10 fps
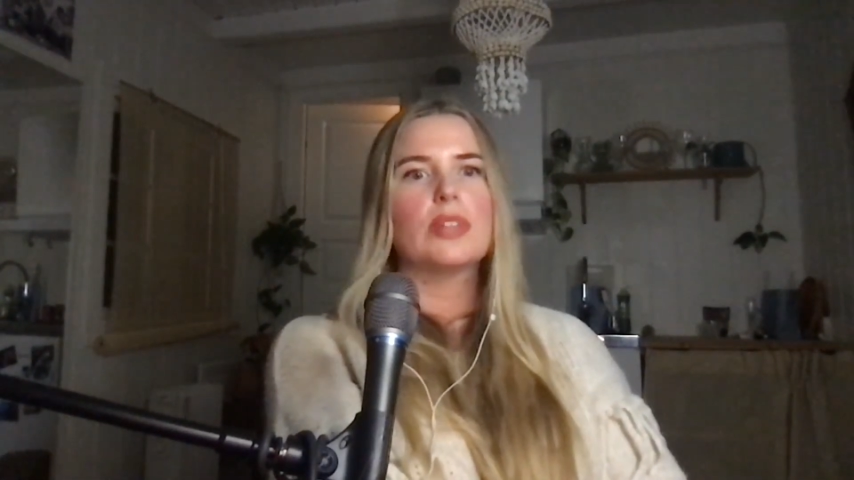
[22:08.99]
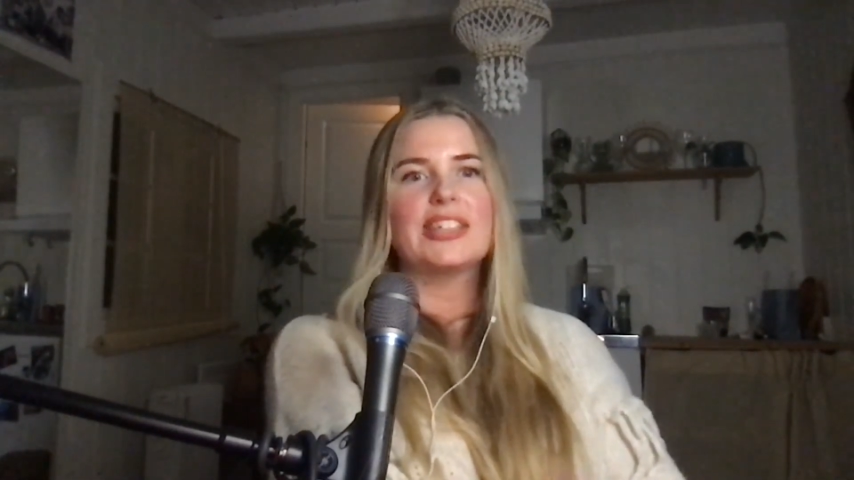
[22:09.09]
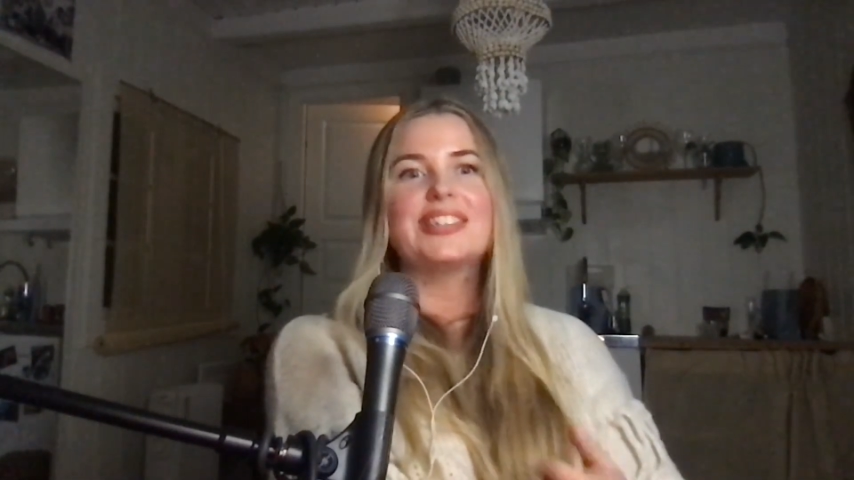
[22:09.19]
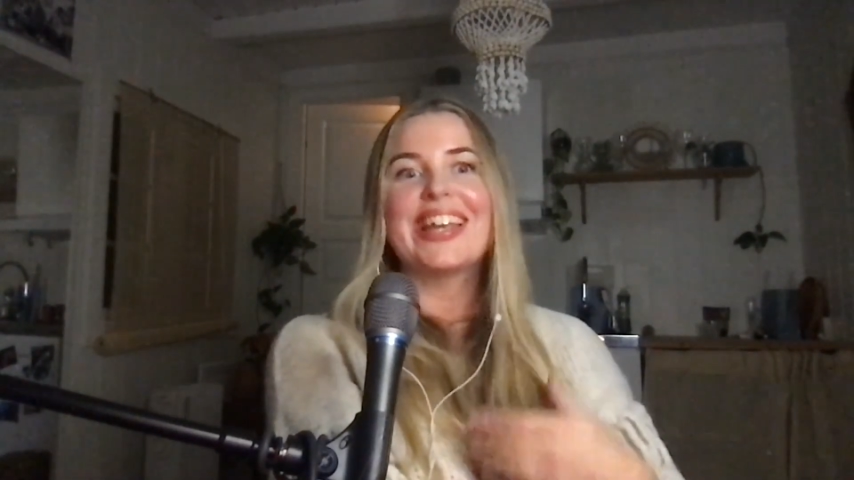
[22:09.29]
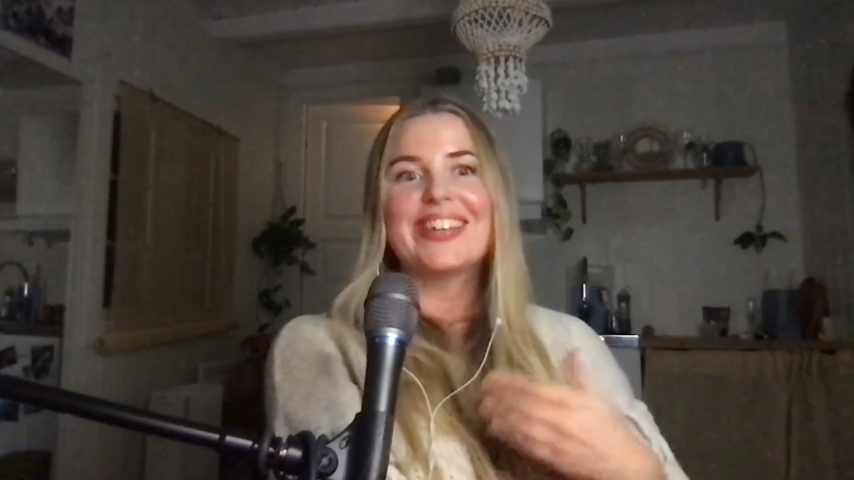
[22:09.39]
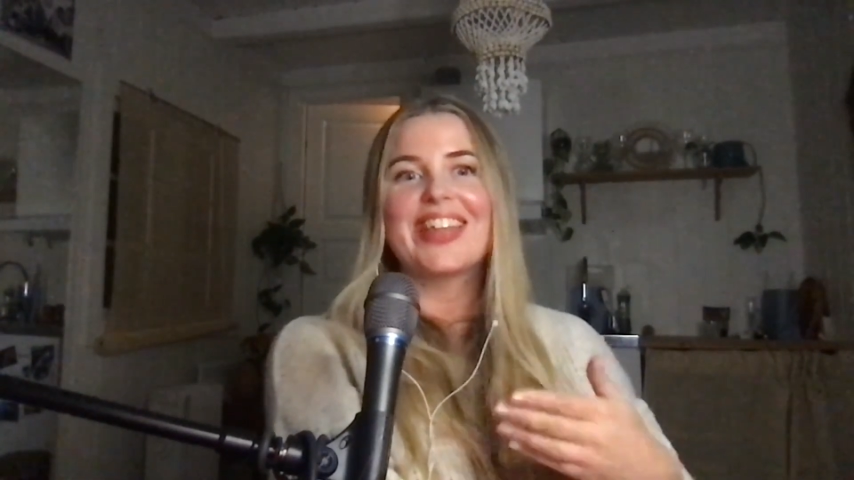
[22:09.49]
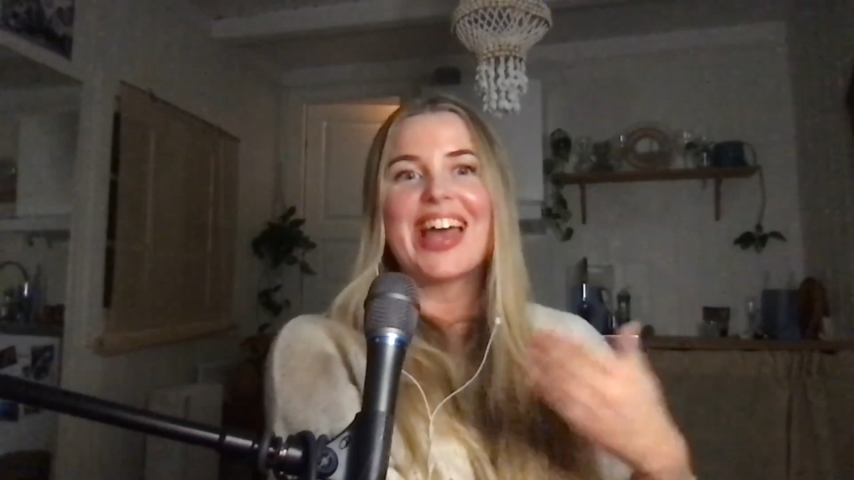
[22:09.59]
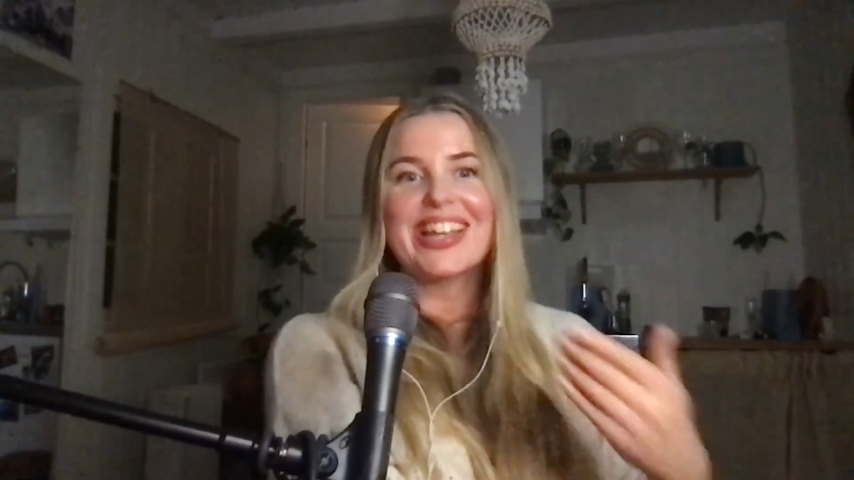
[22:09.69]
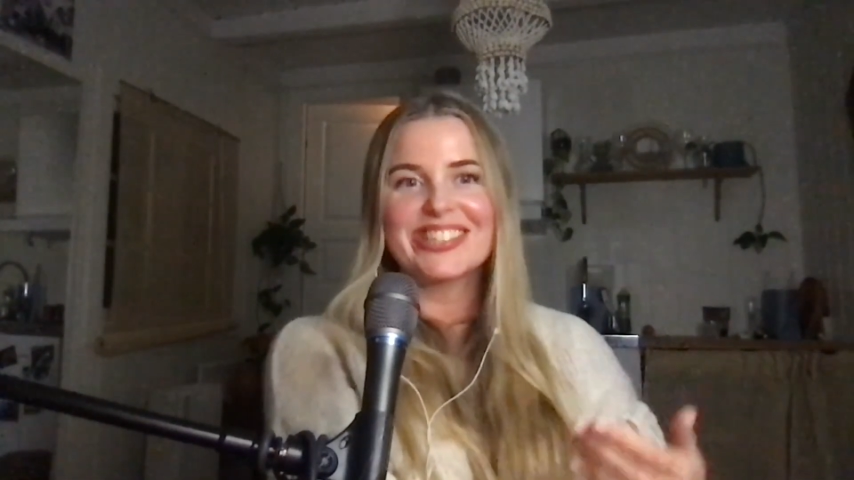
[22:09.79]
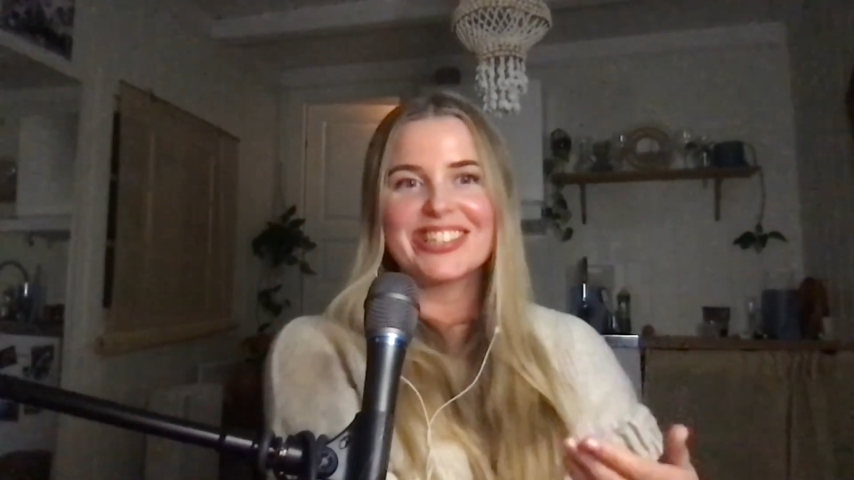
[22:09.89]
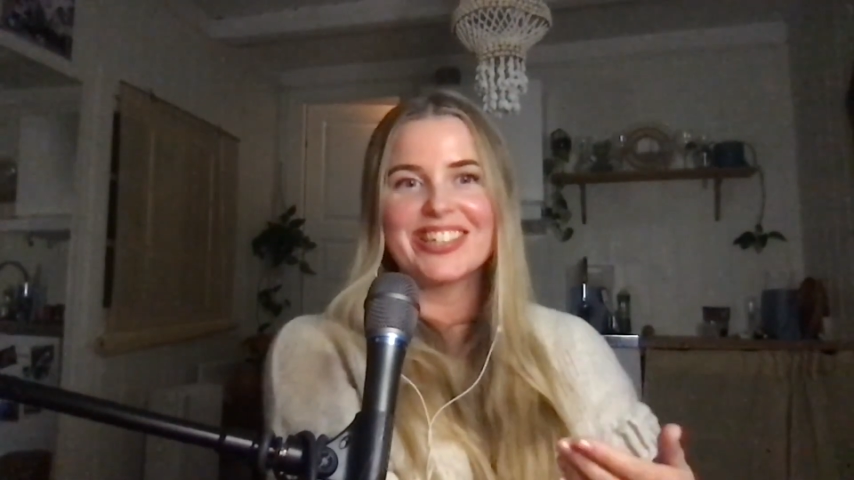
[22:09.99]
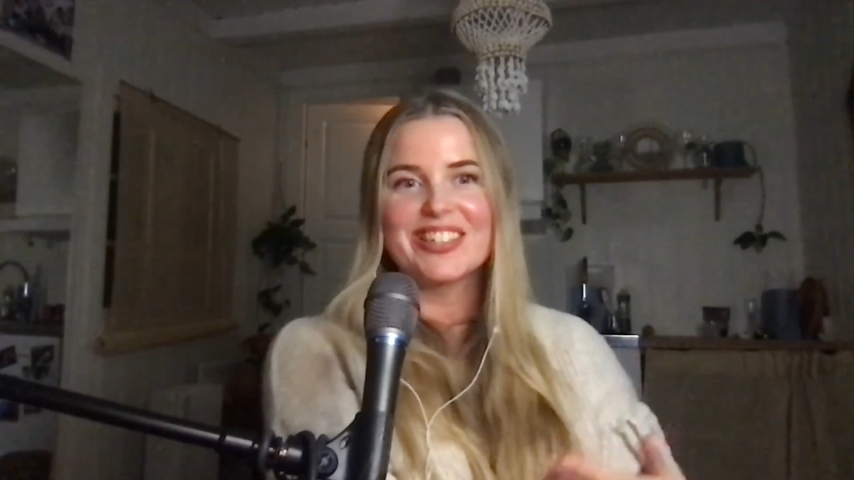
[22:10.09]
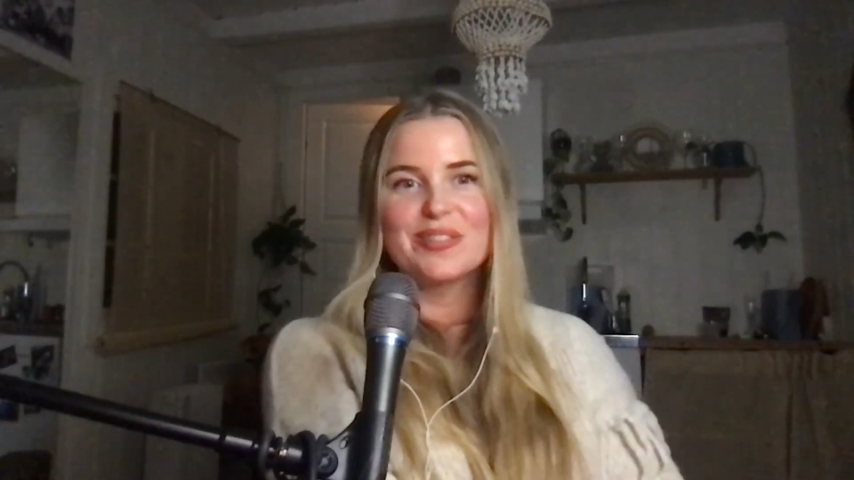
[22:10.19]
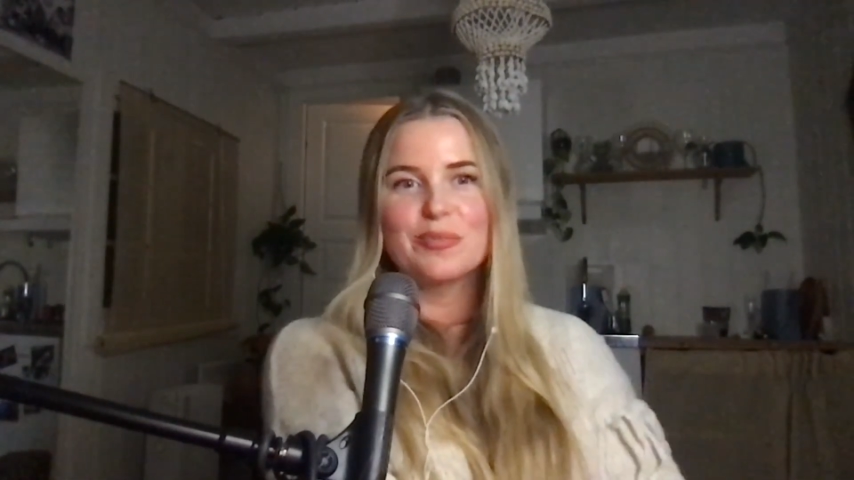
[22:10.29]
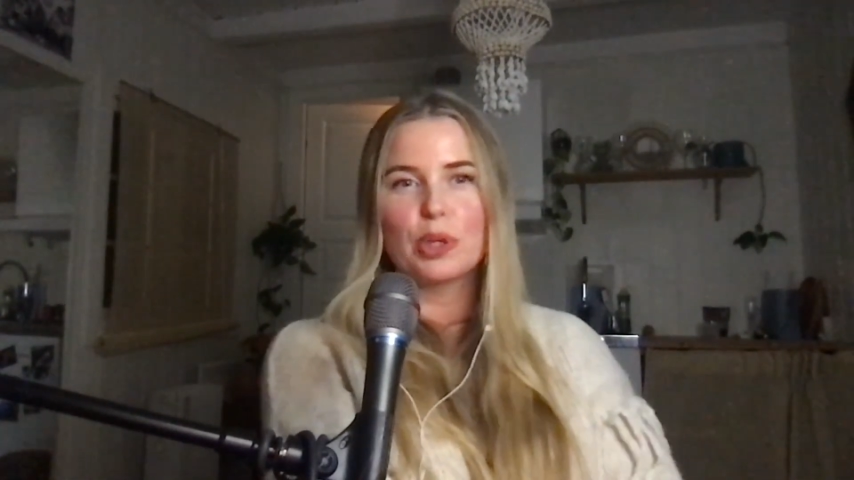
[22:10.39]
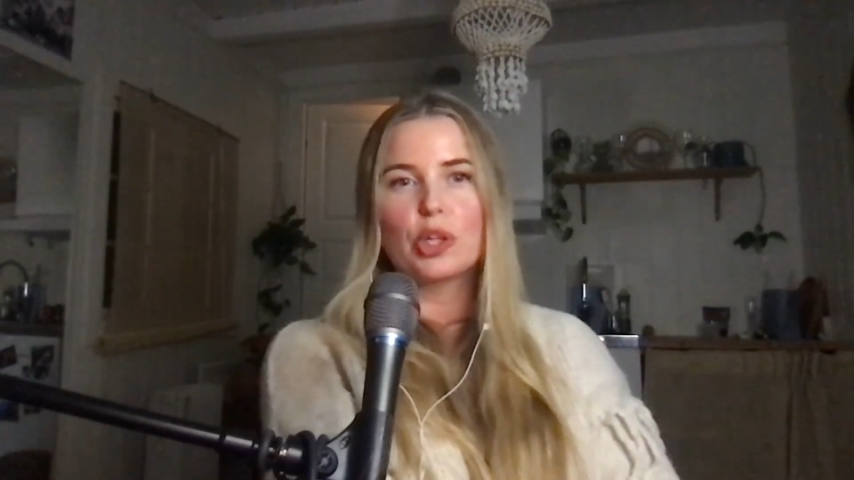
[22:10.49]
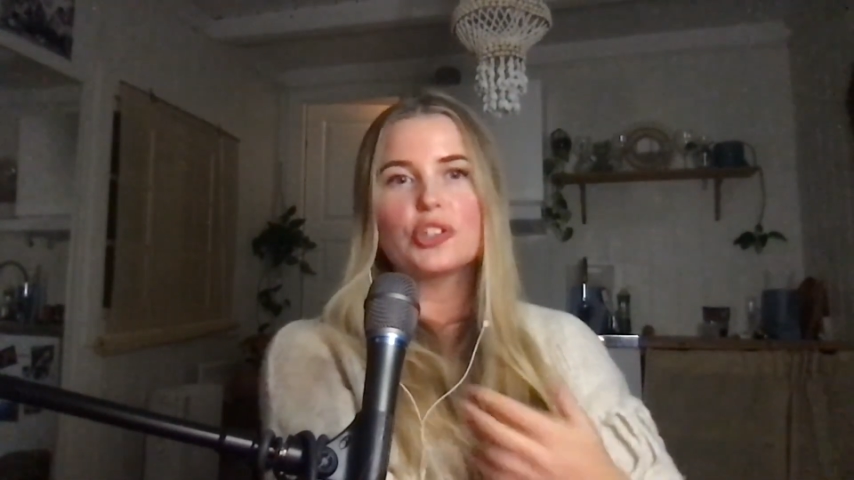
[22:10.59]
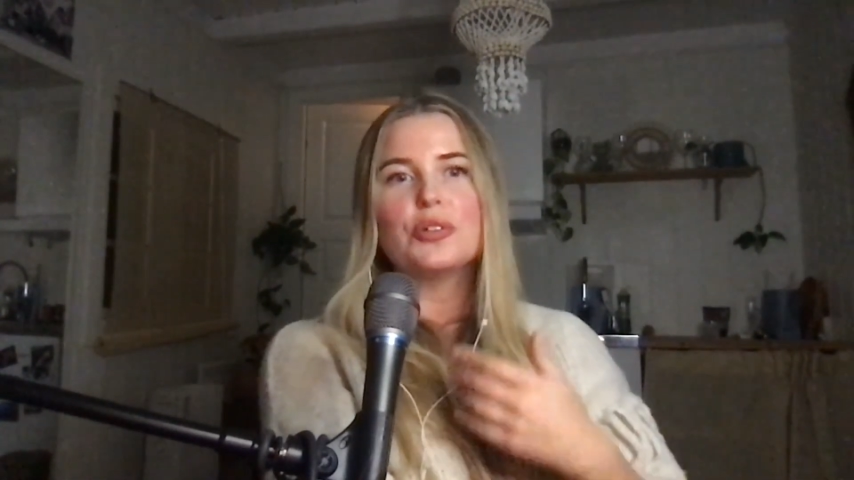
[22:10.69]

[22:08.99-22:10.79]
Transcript: take the action, because